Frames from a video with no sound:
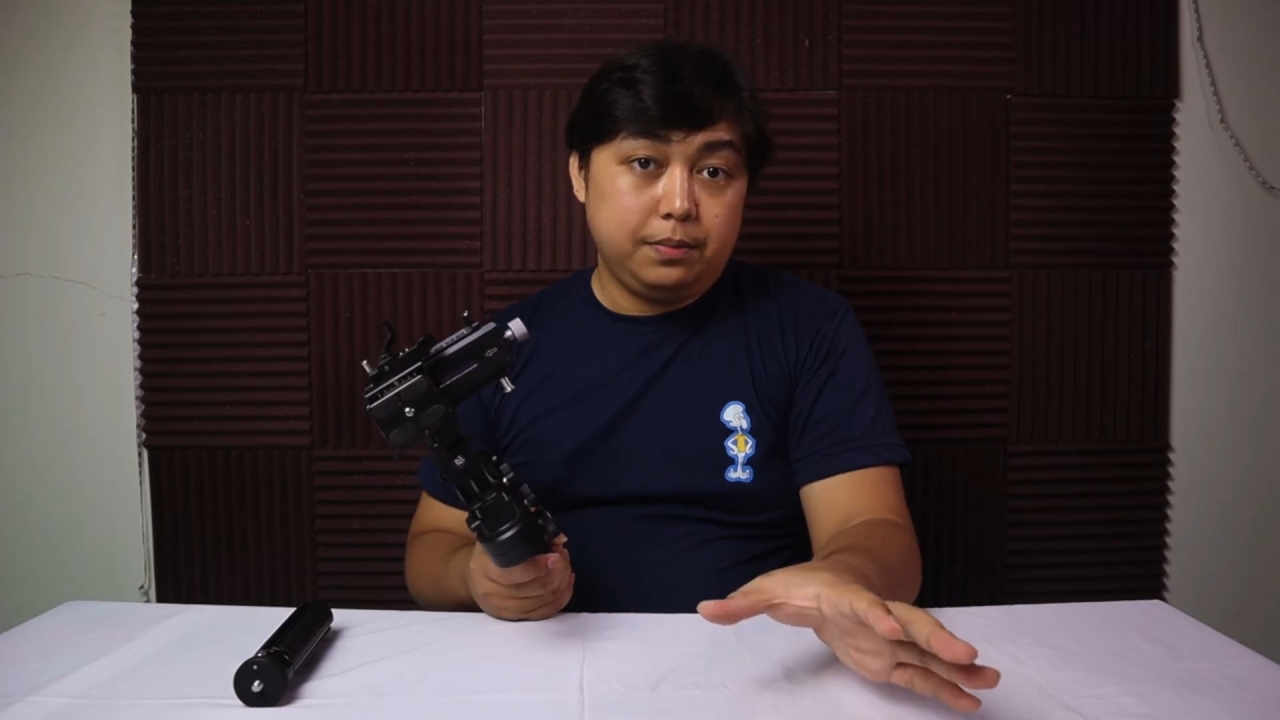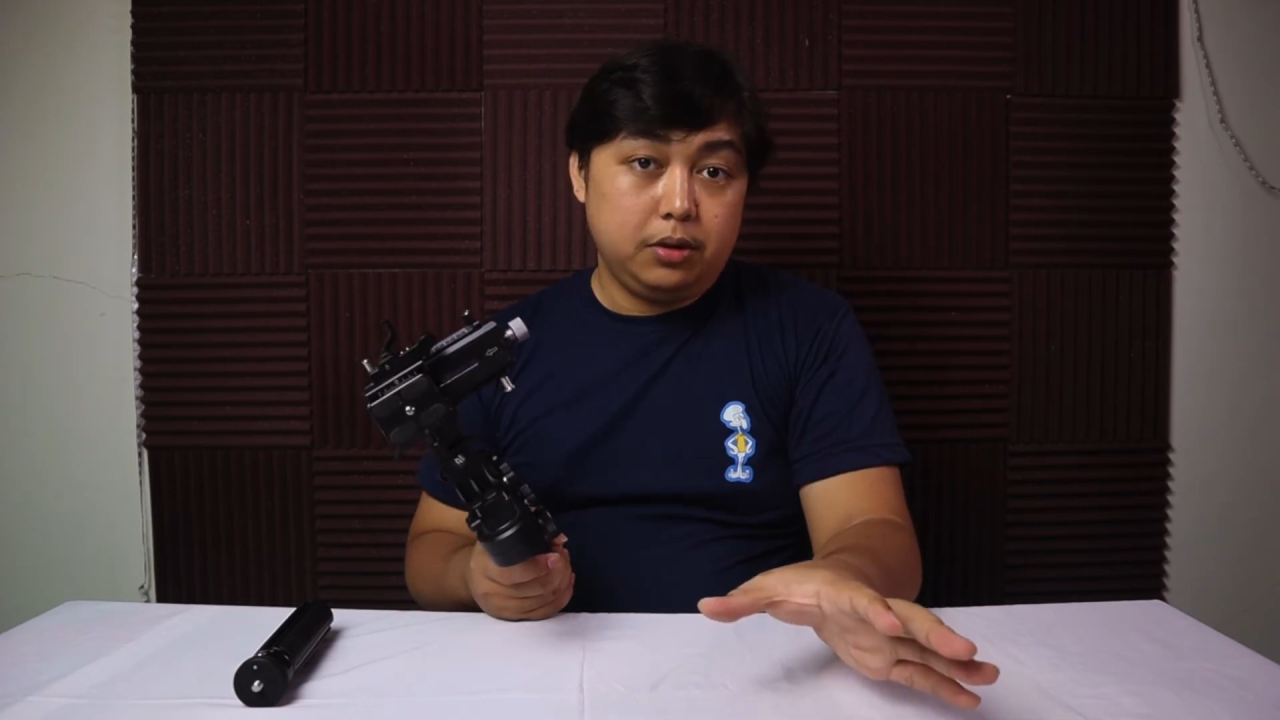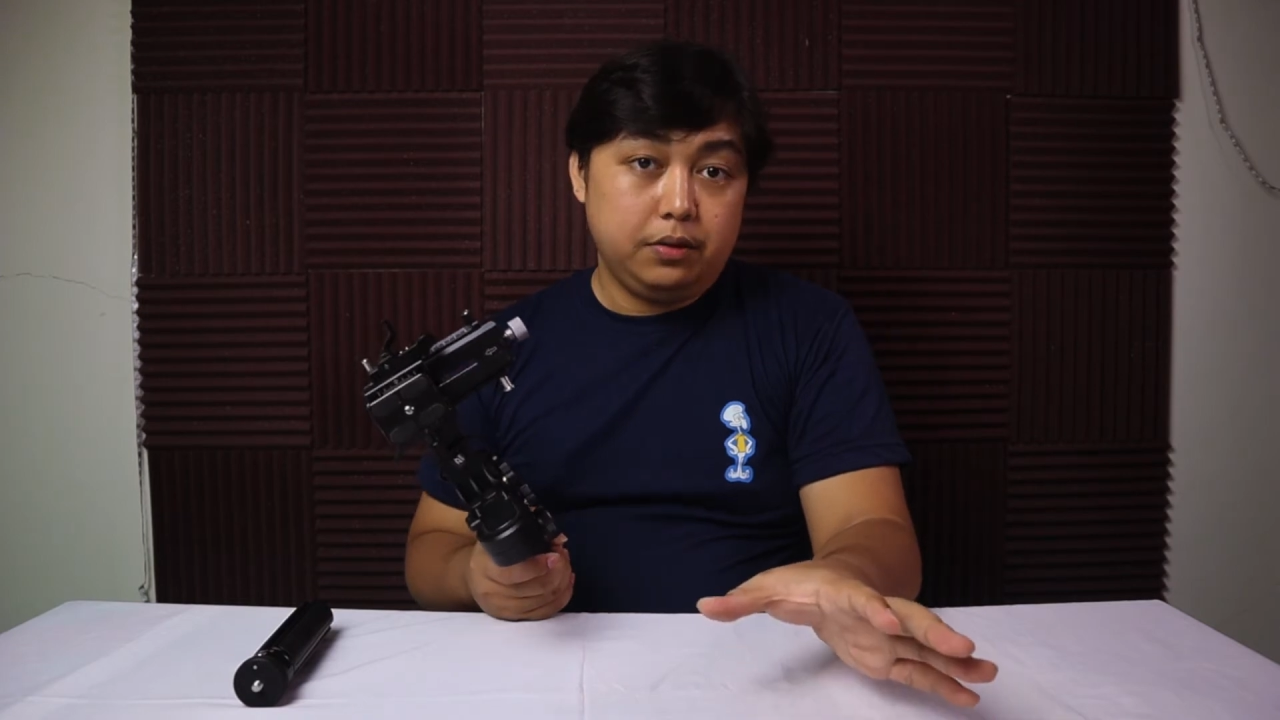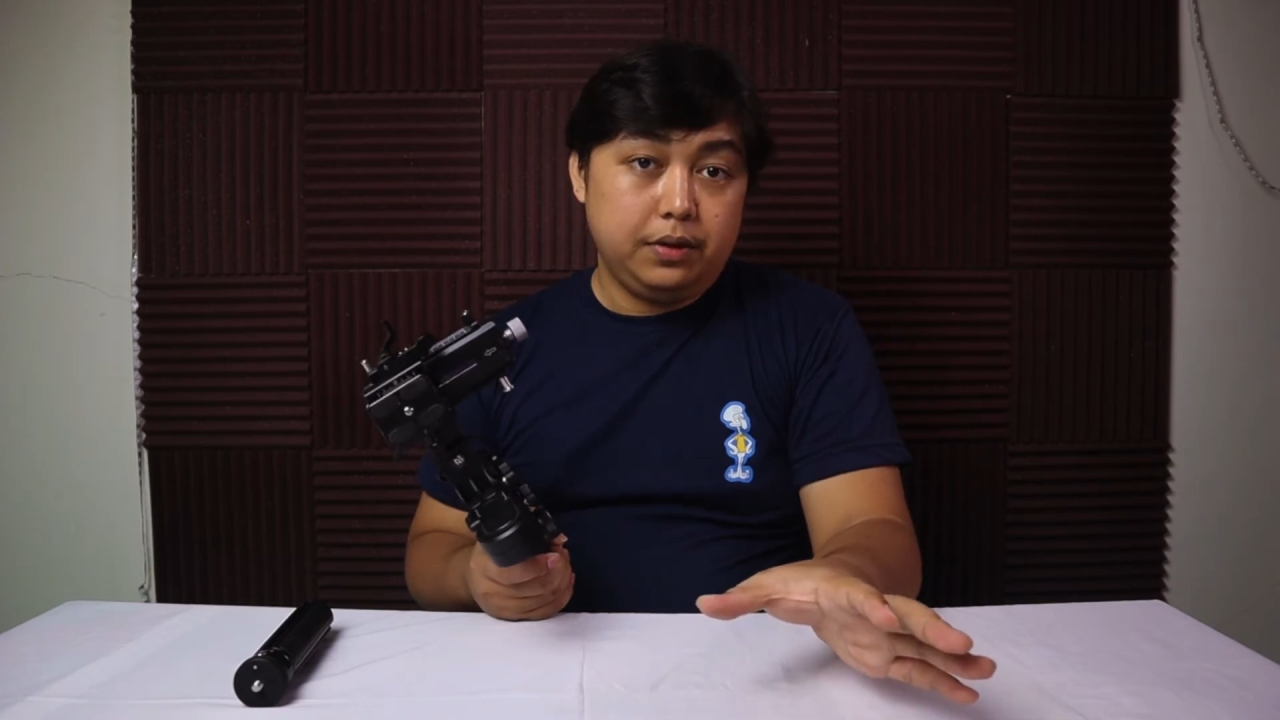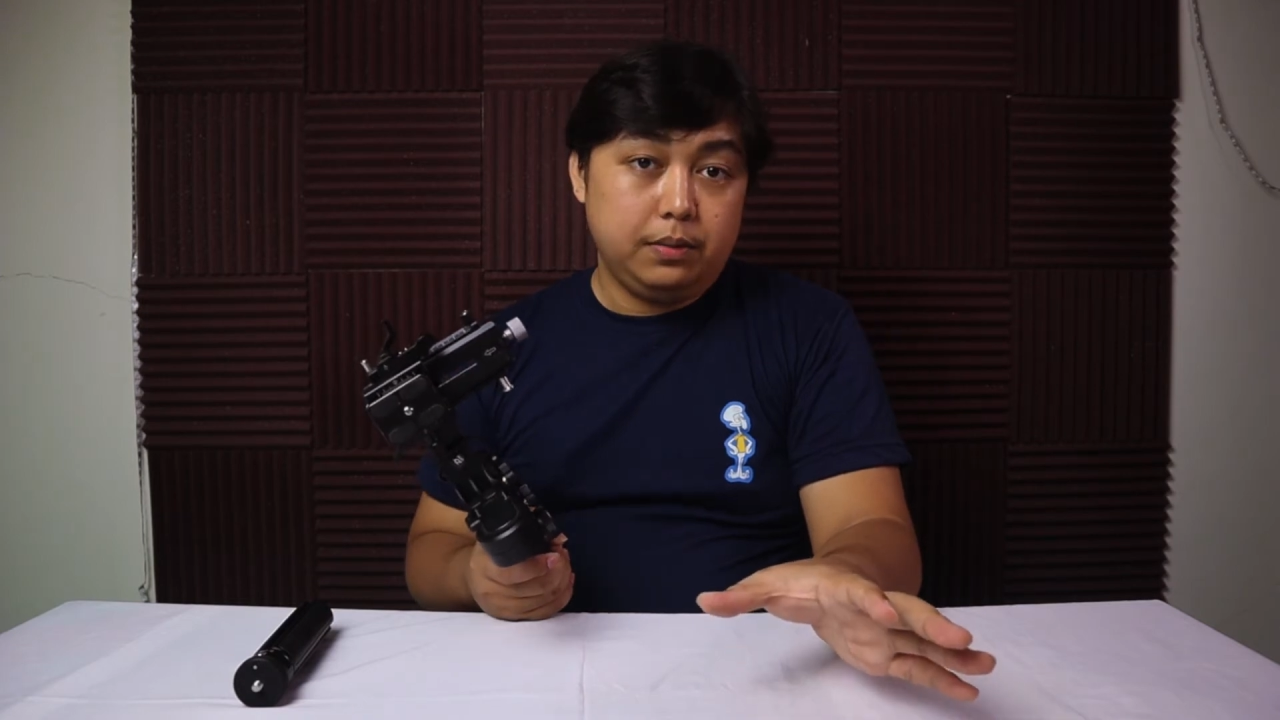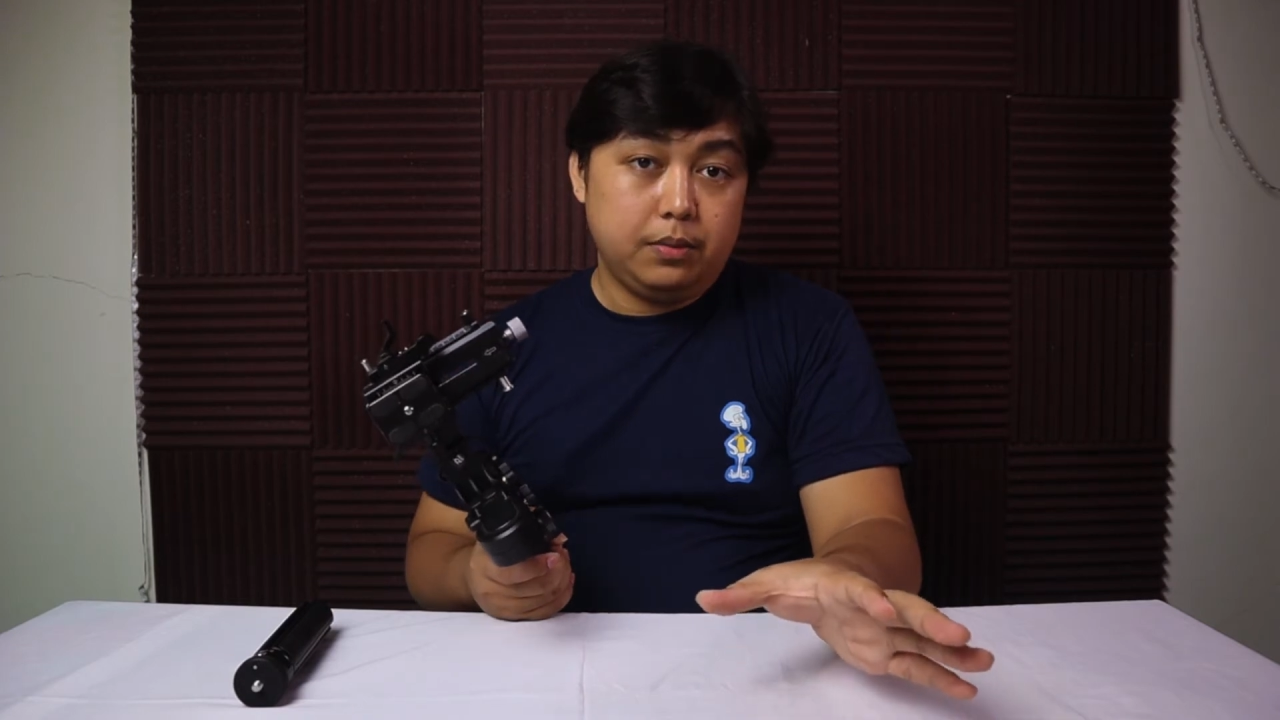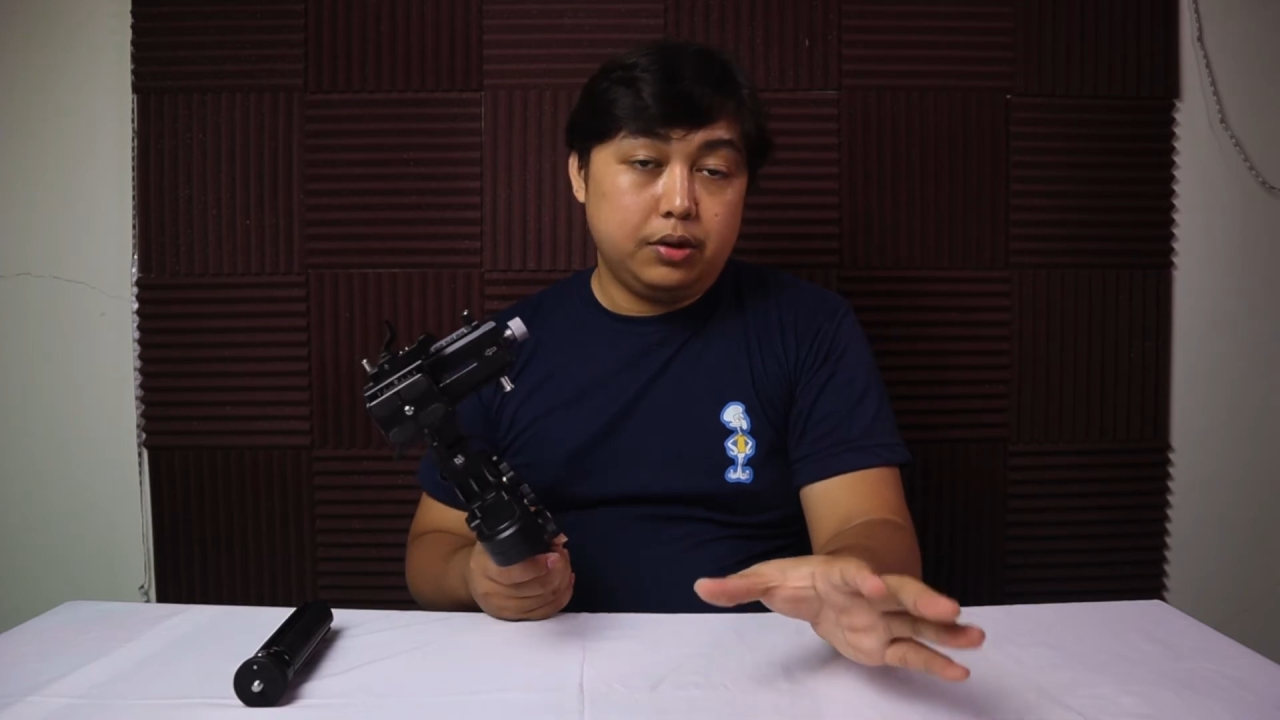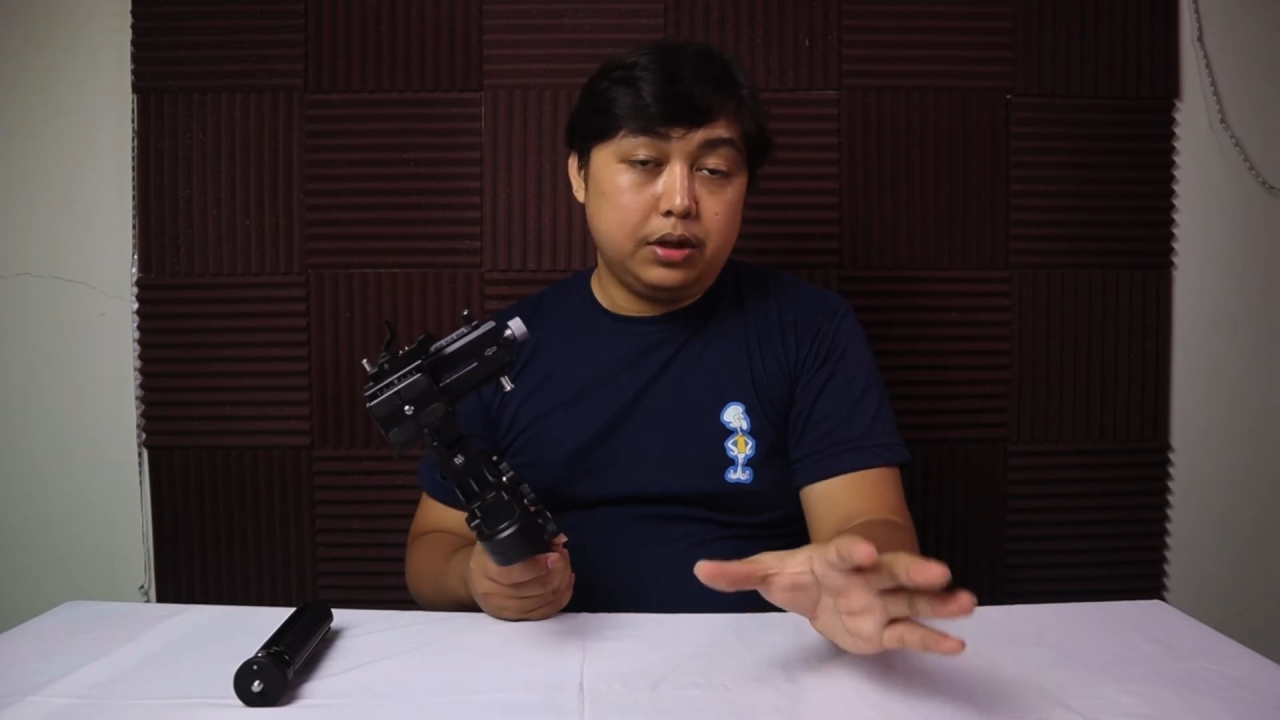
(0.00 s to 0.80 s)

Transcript: POV mode,